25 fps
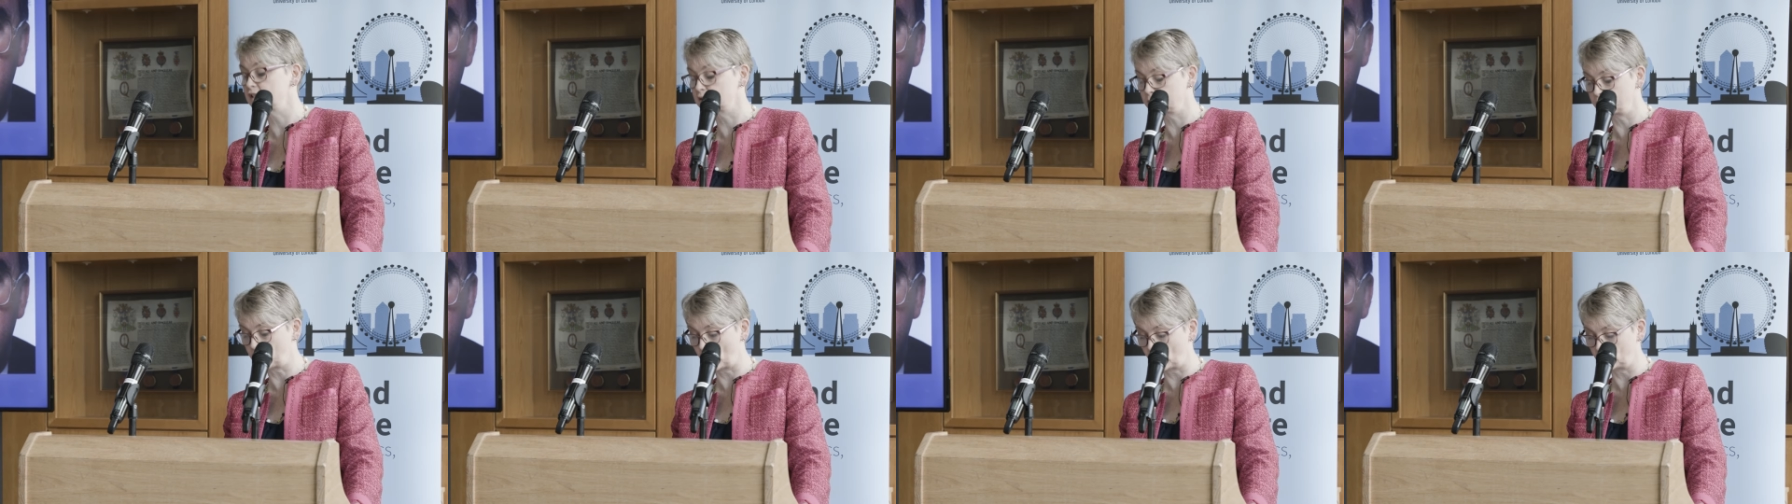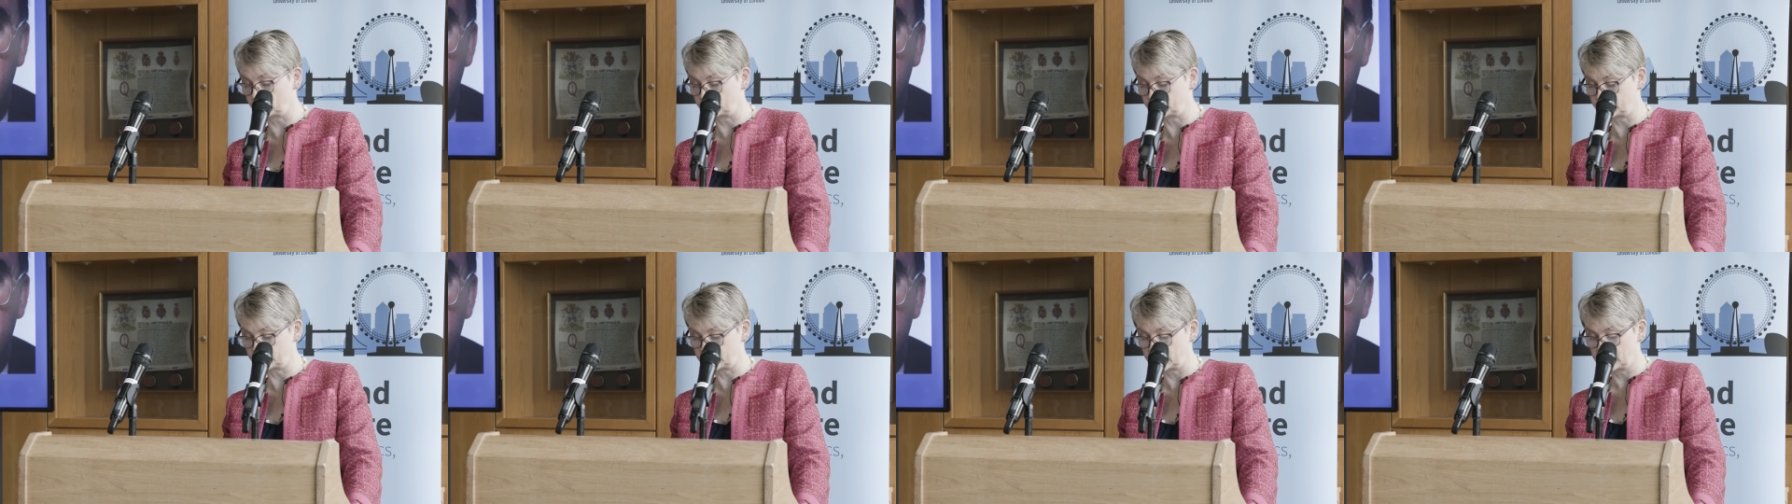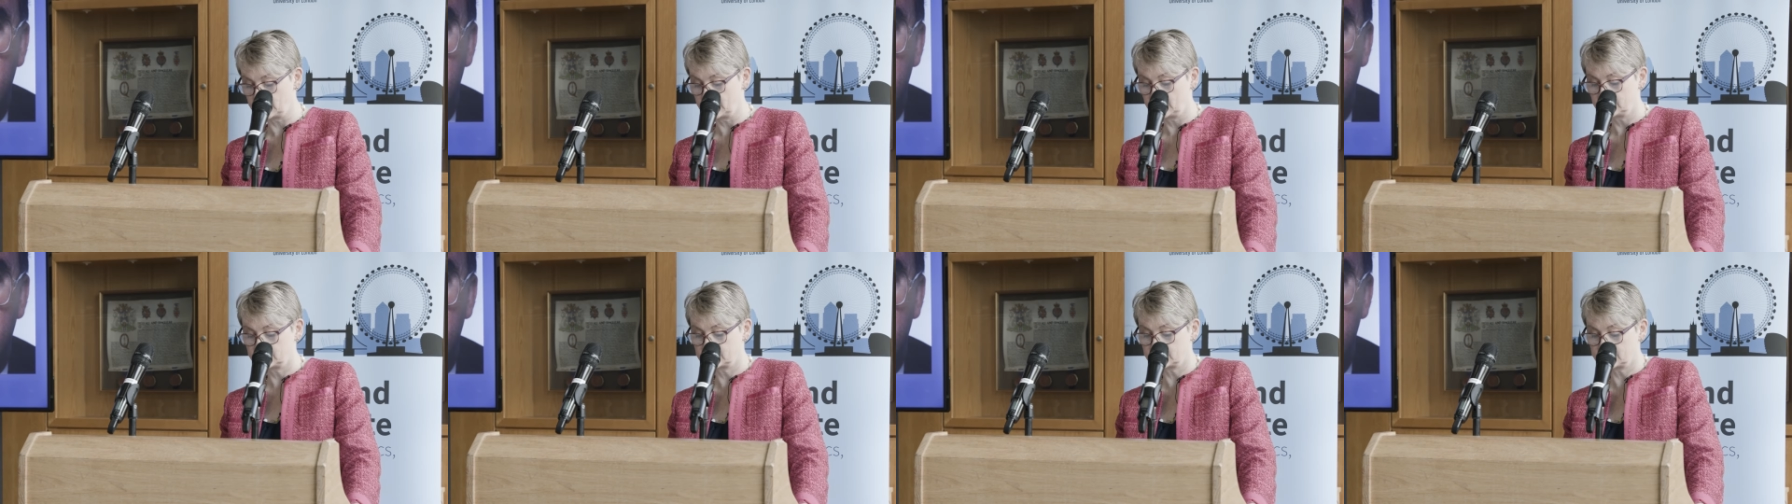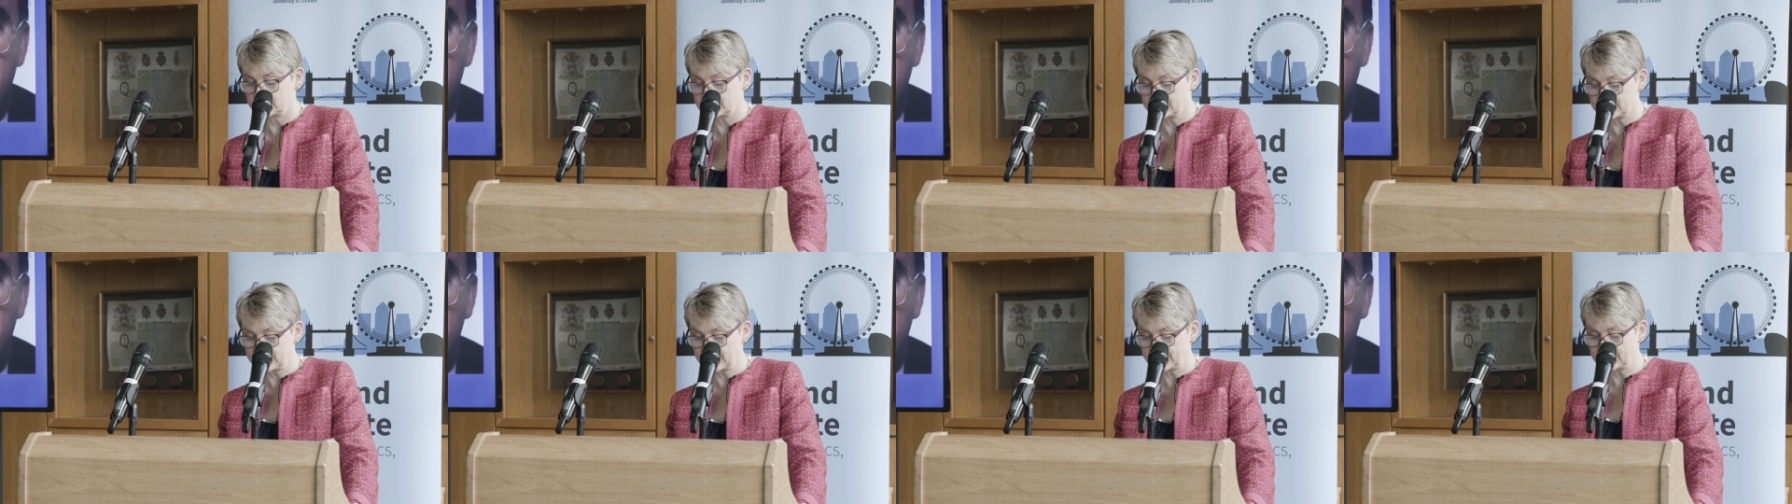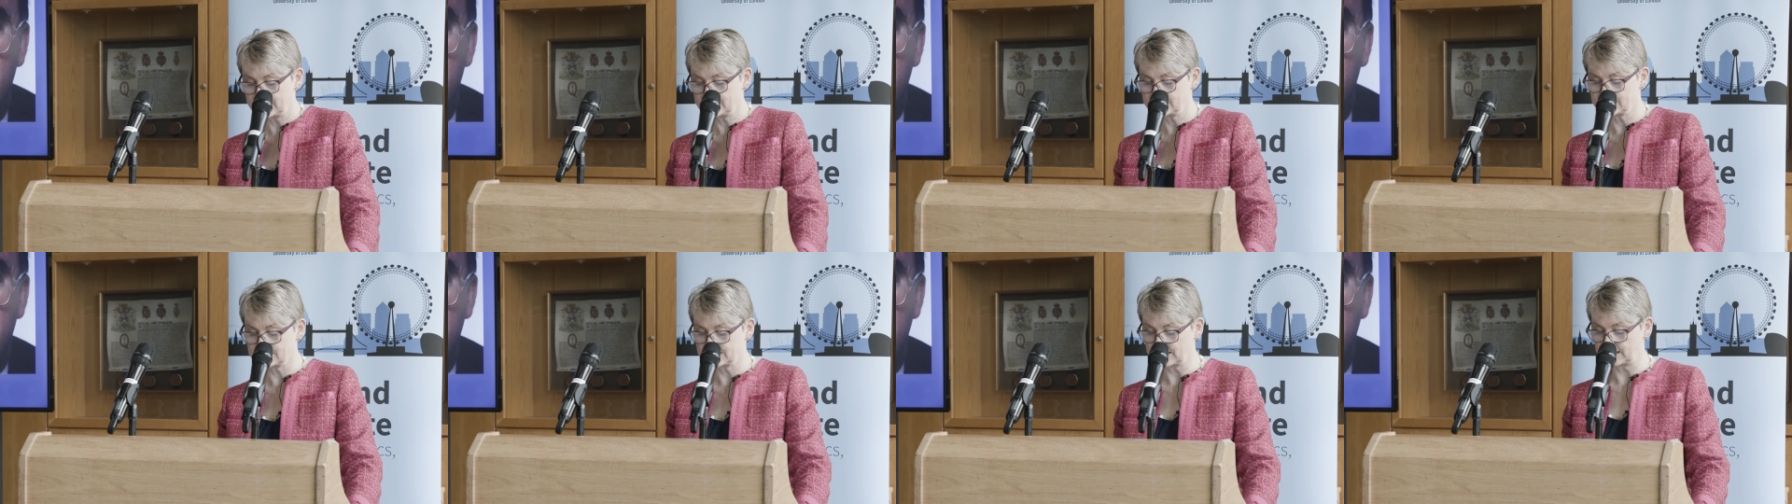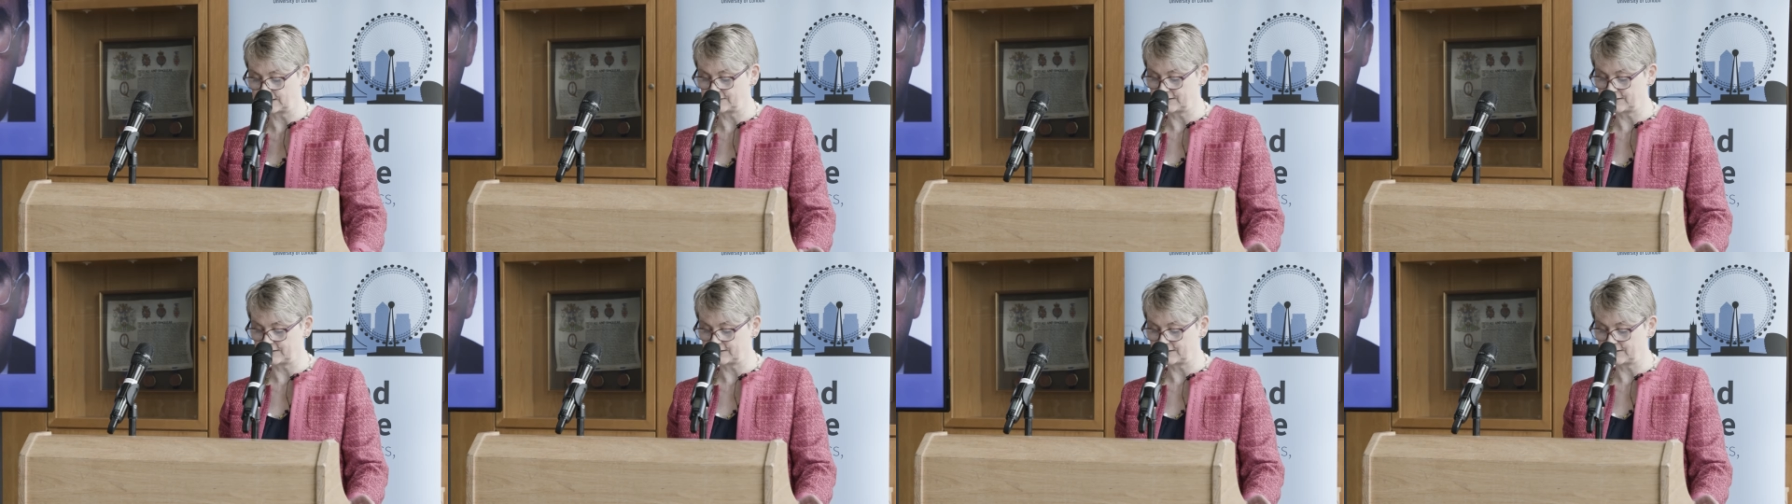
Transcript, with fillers: respond to the needs